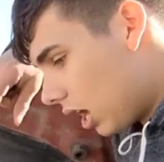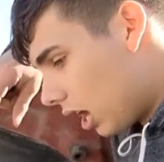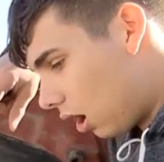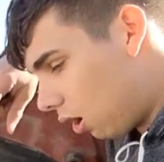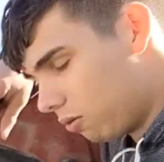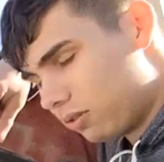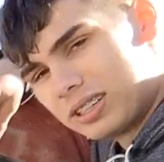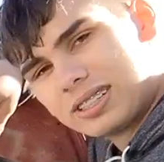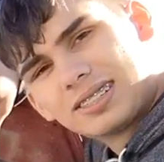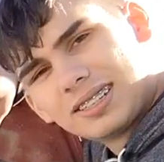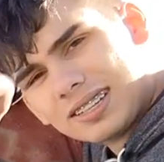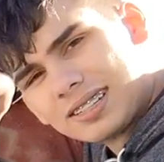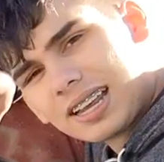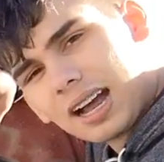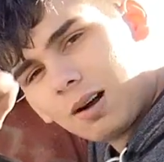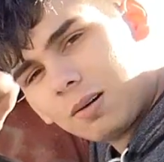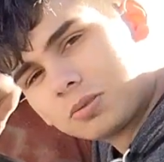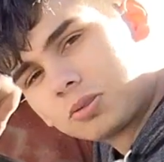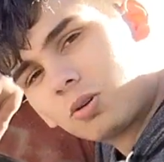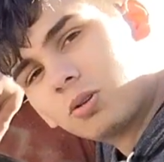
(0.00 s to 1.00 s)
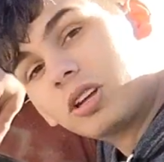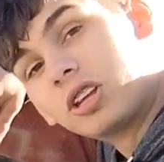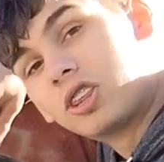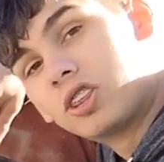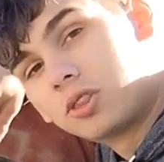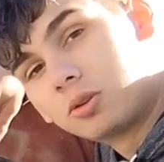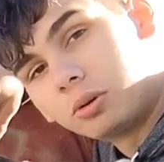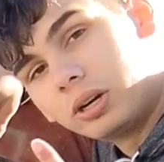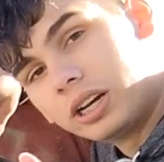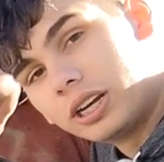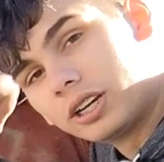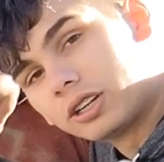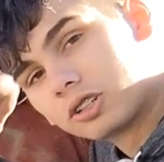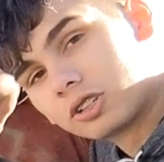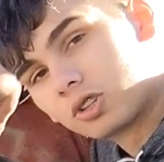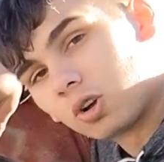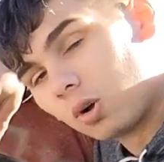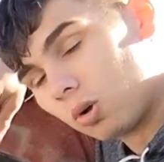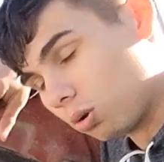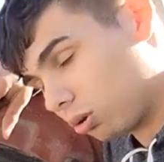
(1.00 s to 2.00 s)
owned oh, this since I was only three
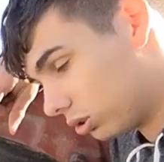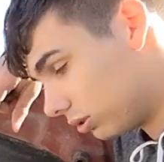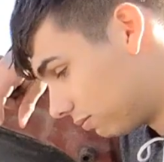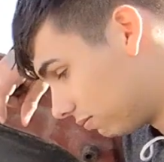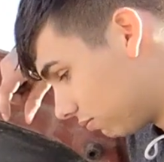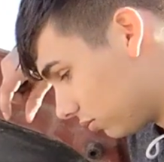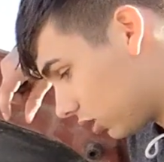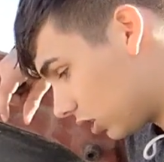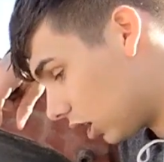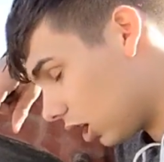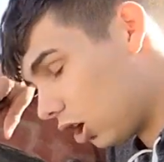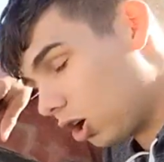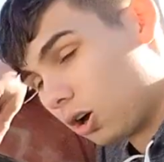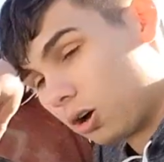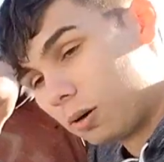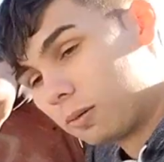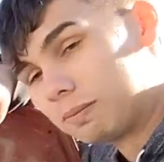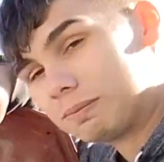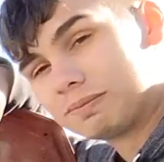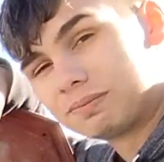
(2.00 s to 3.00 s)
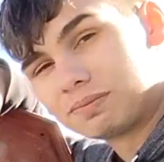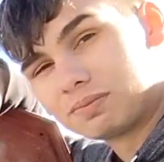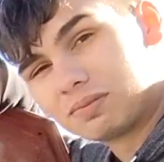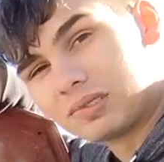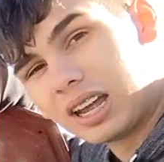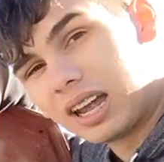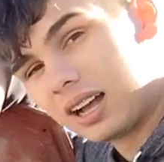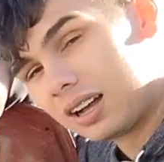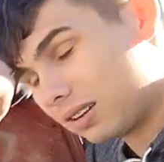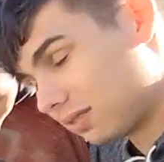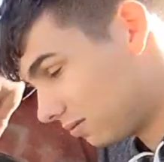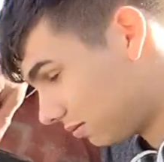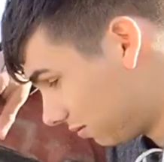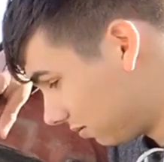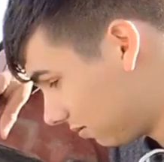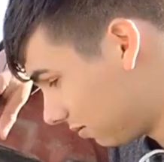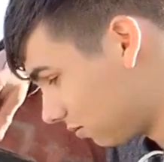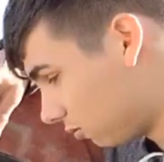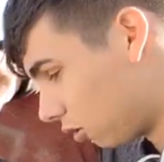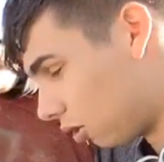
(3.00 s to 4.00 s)
years old. So yeah,
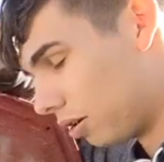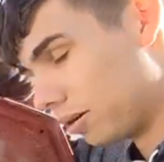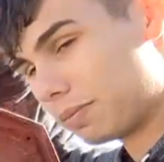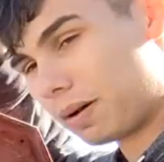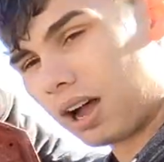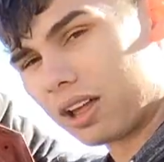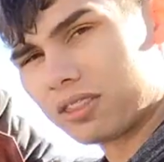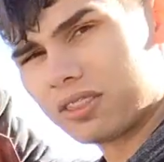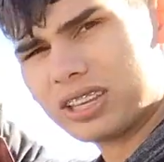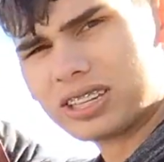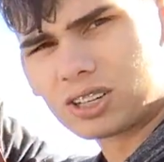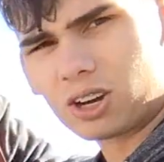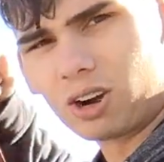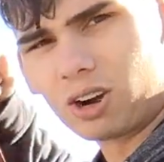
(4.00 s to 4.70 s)
when we bought this